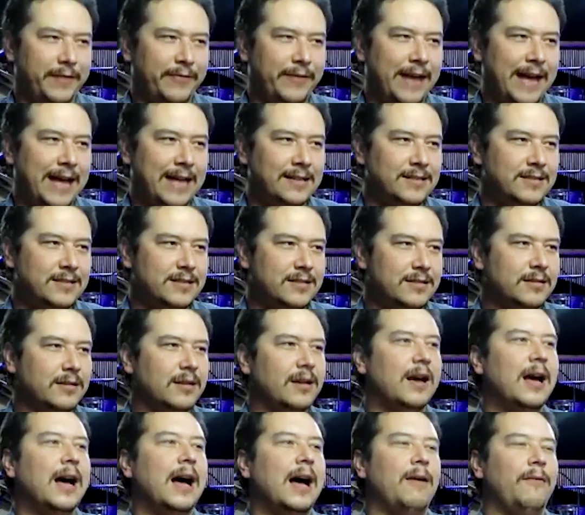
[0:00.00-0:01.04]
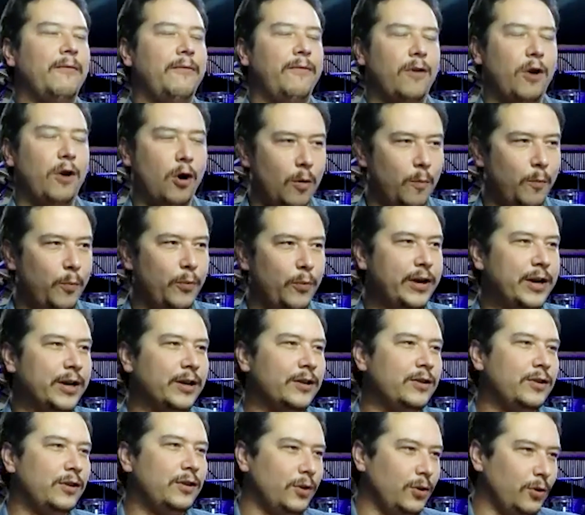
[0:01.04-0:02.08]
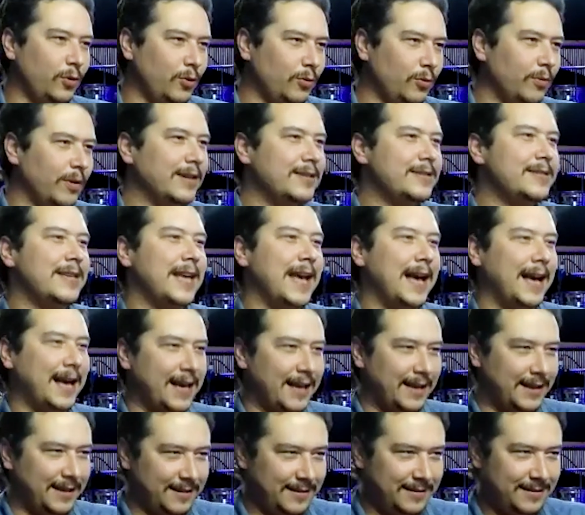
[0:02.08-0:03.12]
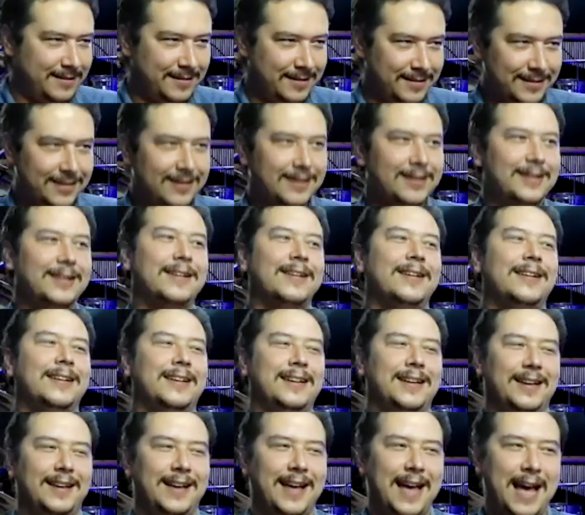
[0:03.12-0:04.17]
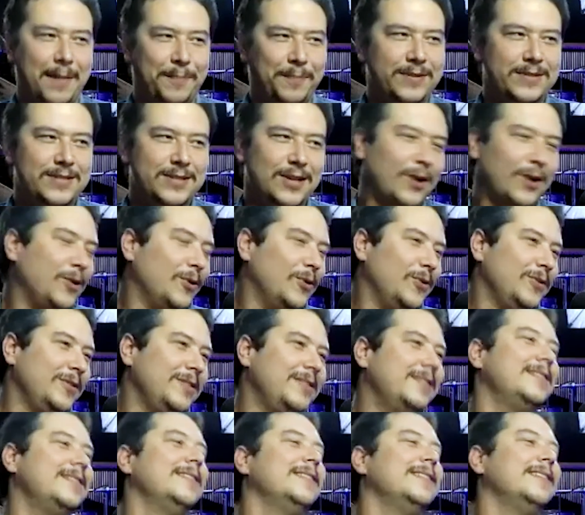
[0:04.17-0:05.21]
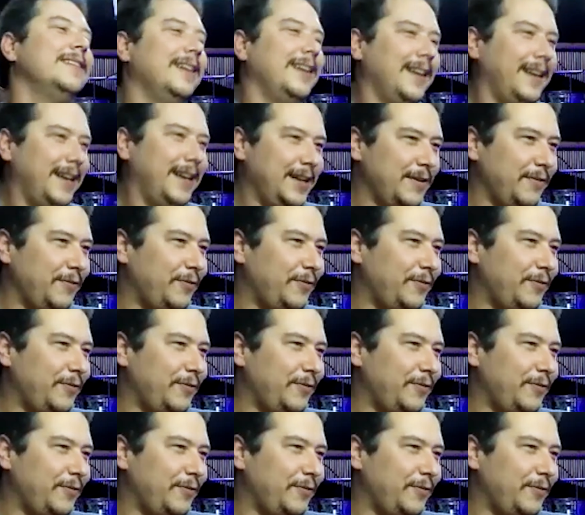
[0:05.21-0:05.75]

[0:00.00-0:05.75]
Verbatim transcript: fans. I hope we could do a second episode in a